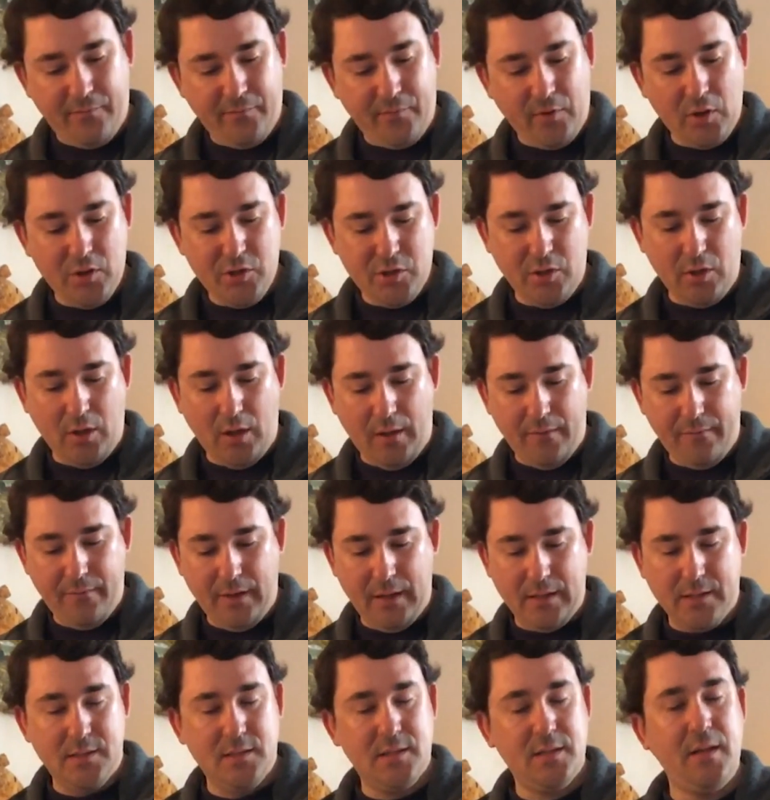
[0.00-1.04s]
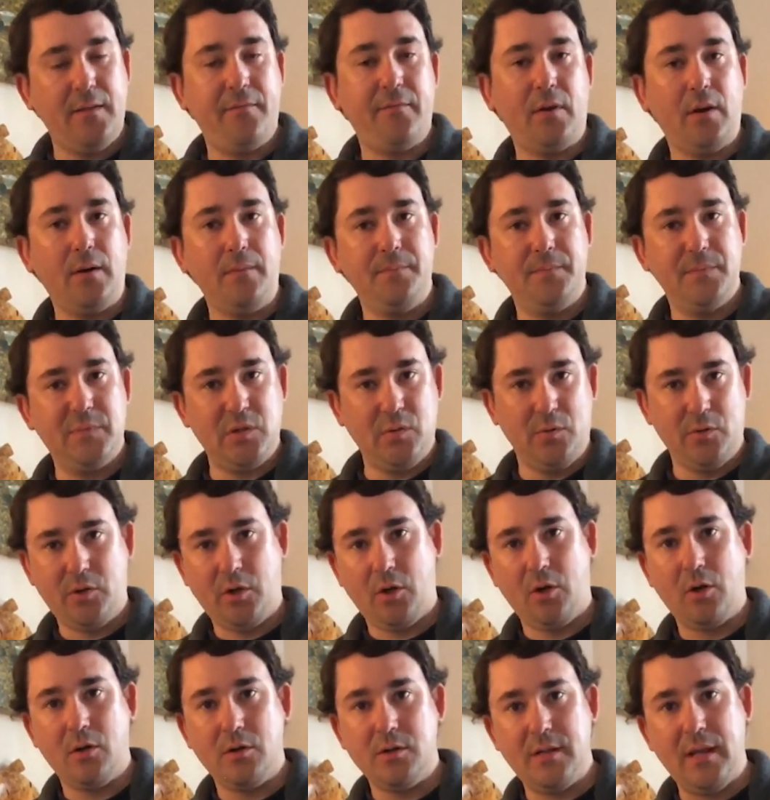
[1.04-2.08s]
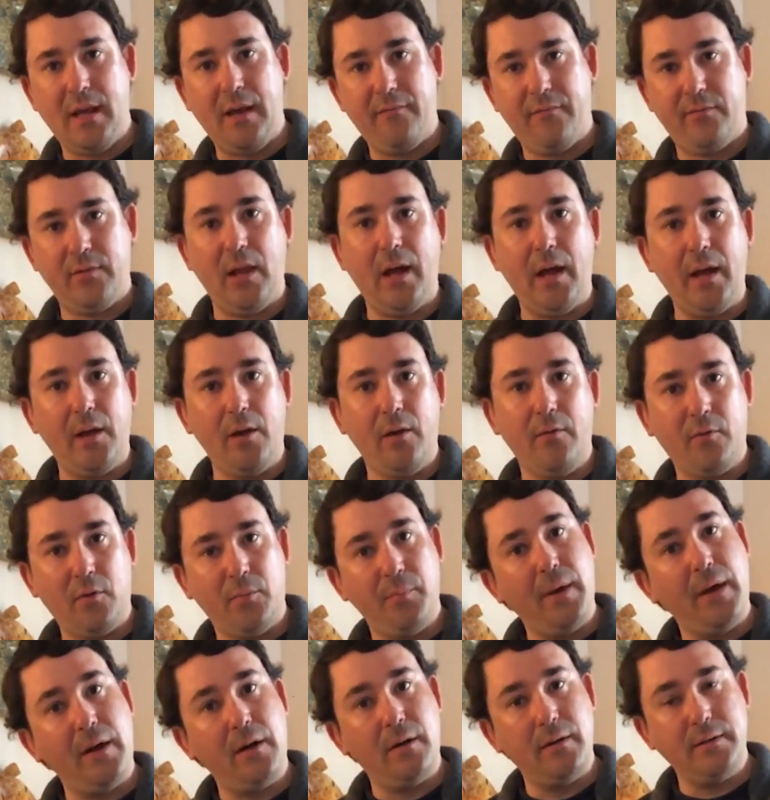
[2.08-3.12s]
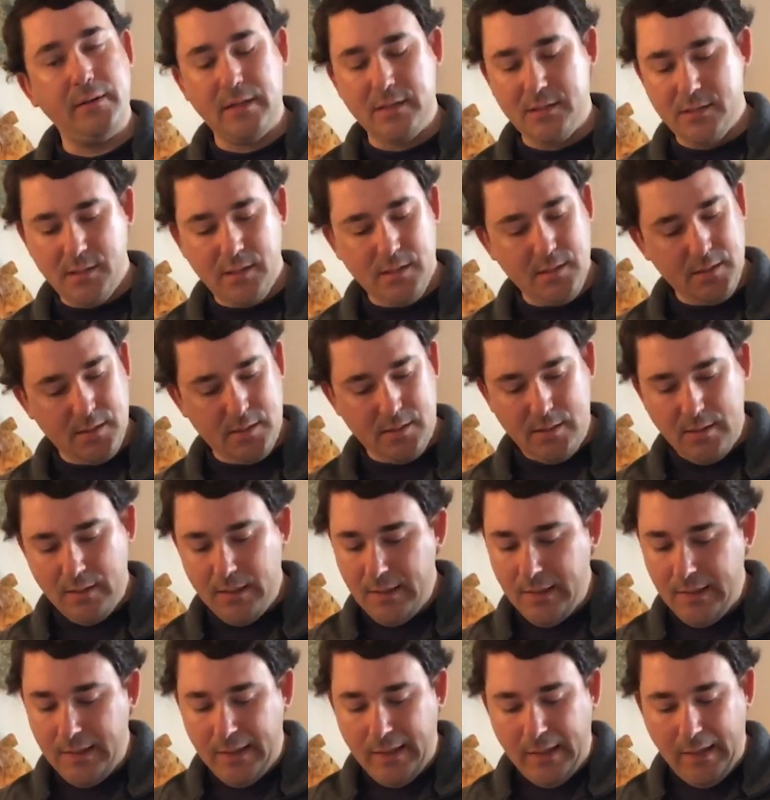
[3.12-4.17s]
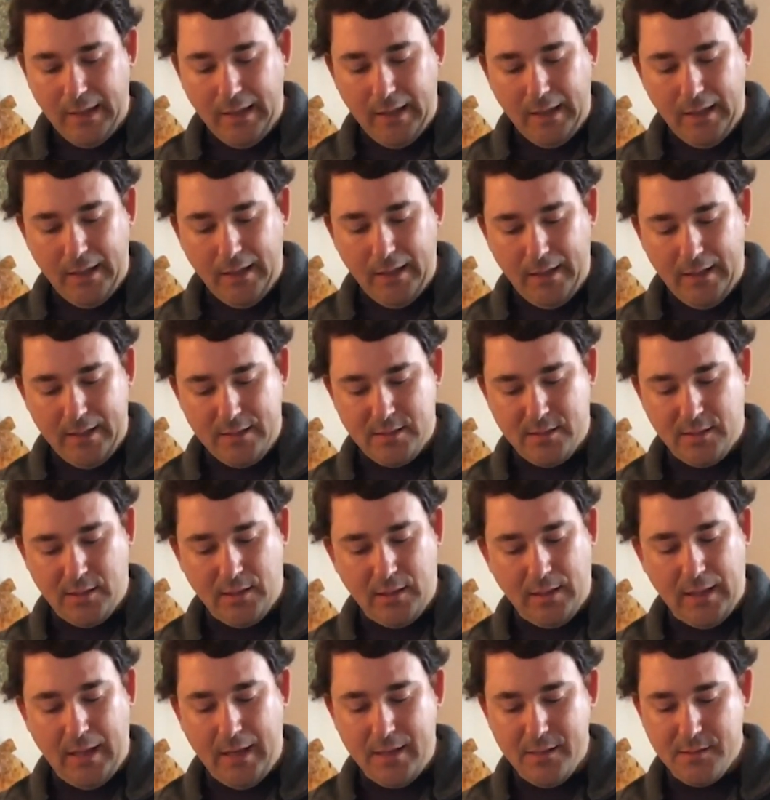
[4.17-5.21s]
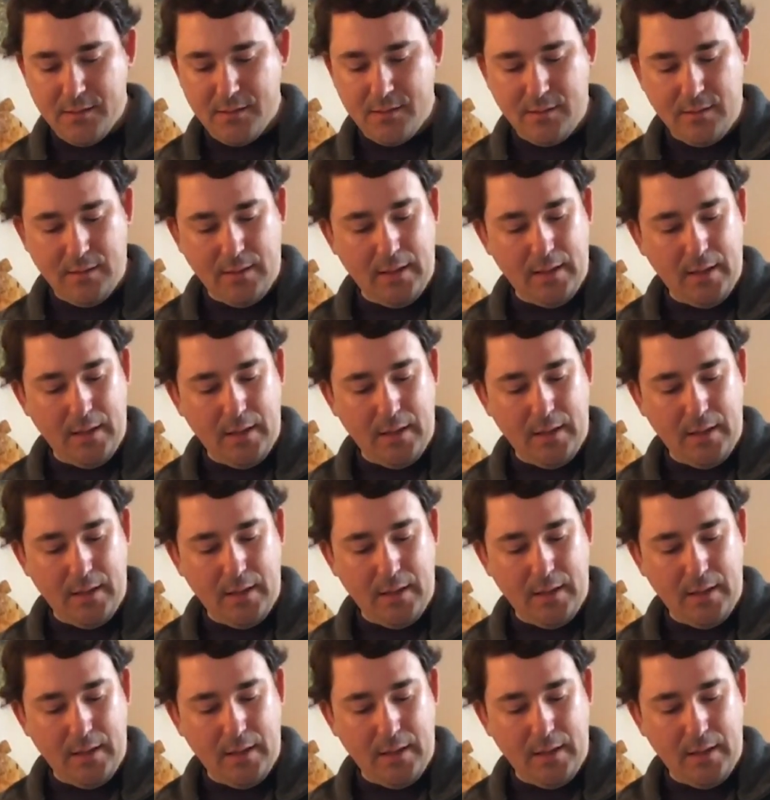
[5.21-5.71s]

First off, it's stiffer, so it turns that fly over better at distance. It's less,